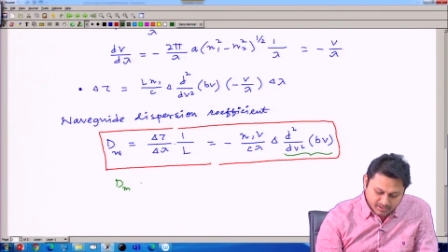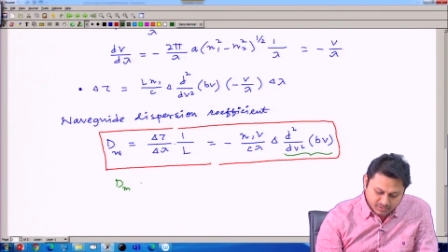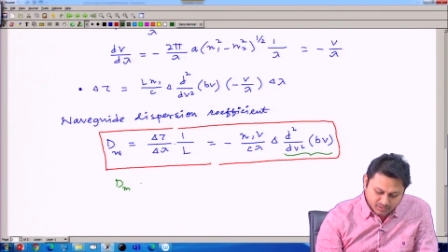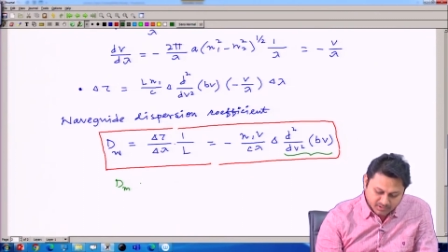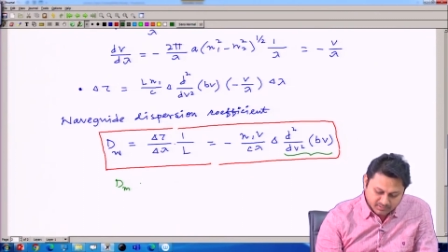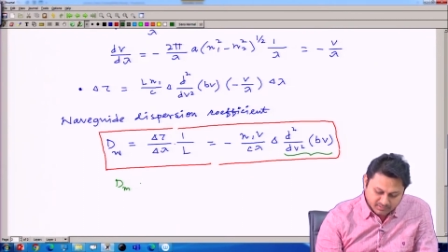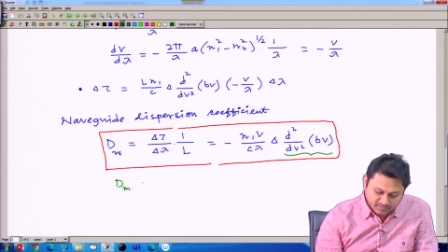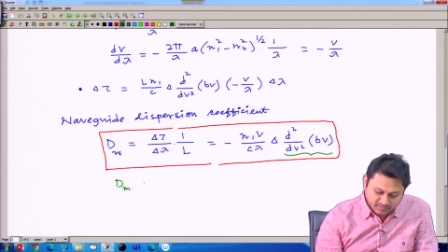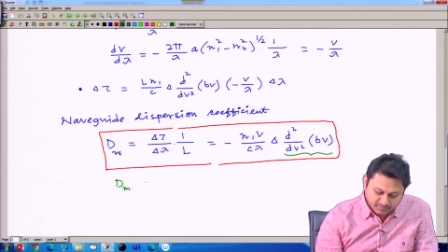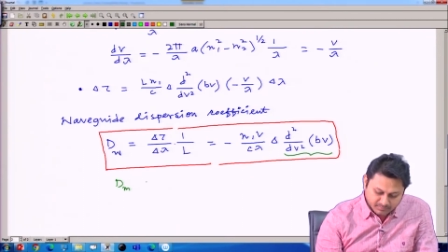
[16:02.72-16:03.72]
it
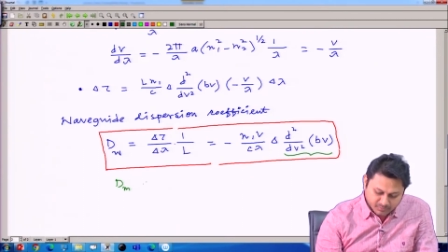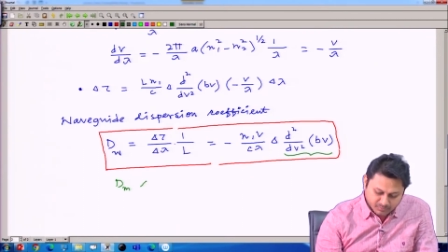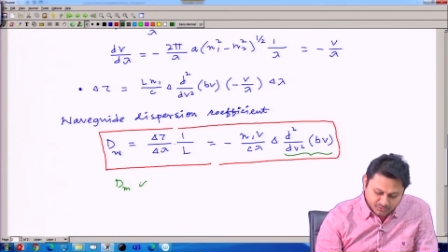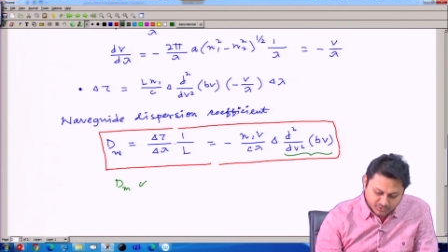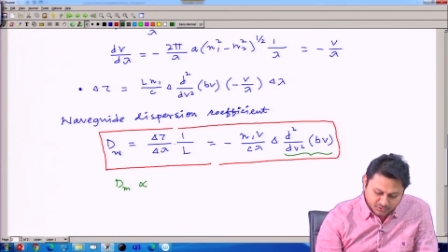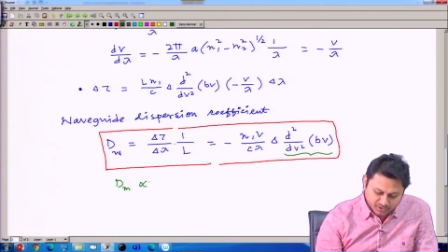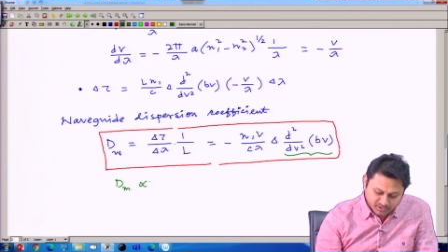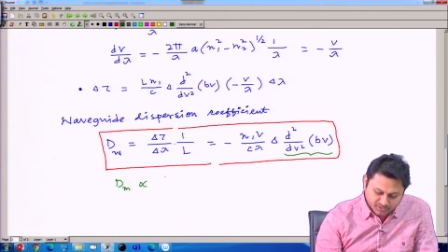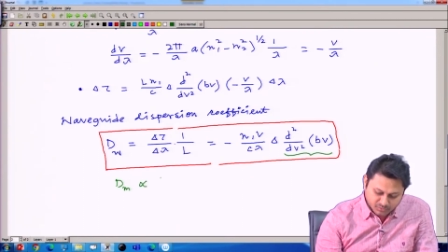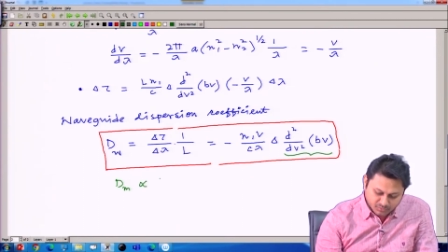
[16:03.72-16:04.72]
was
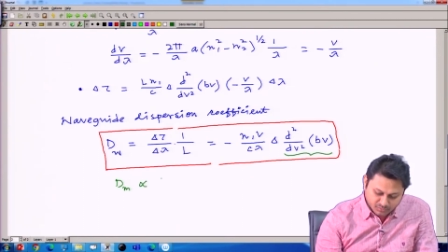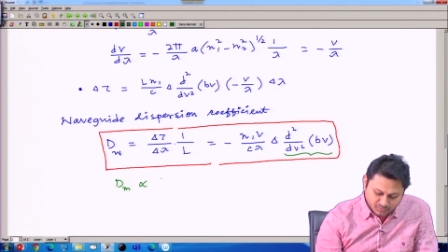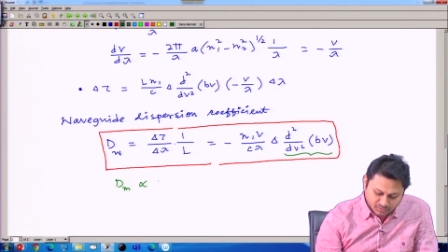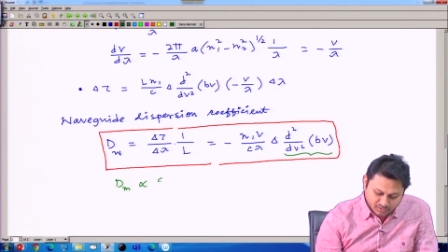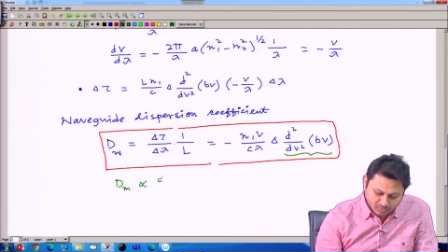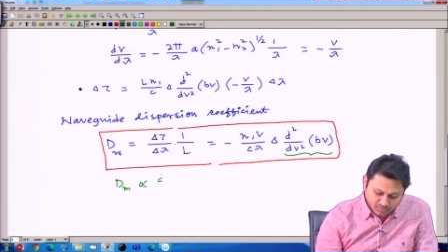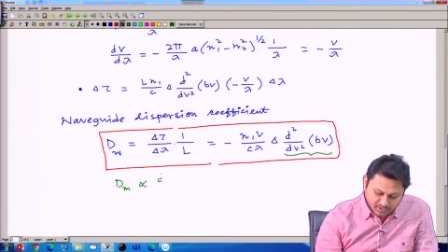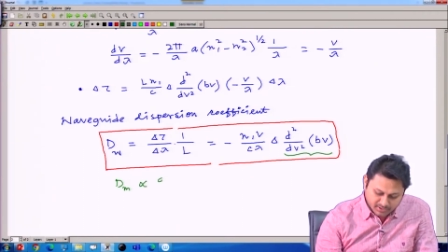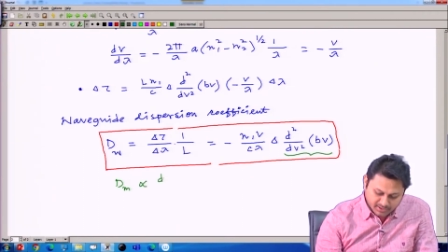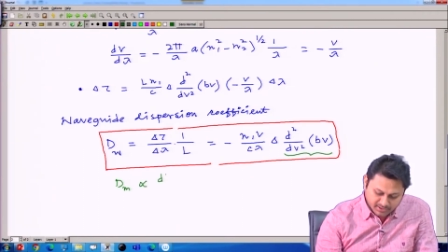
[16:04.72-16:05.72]
proportional to the
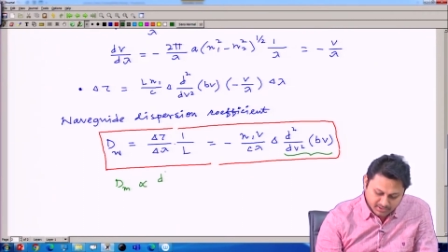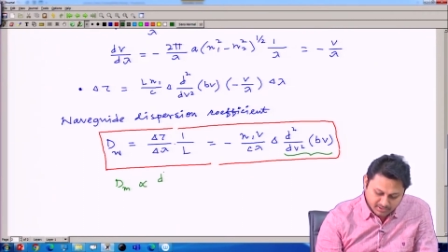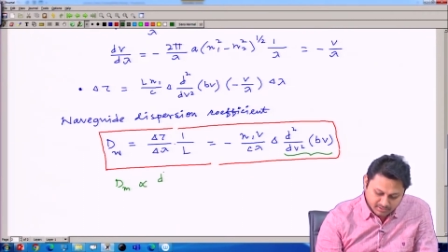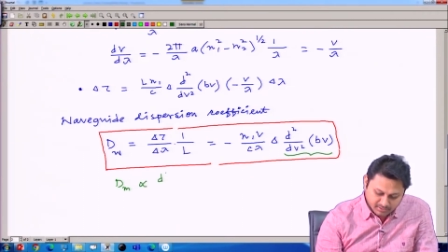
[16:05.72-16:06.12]
quantity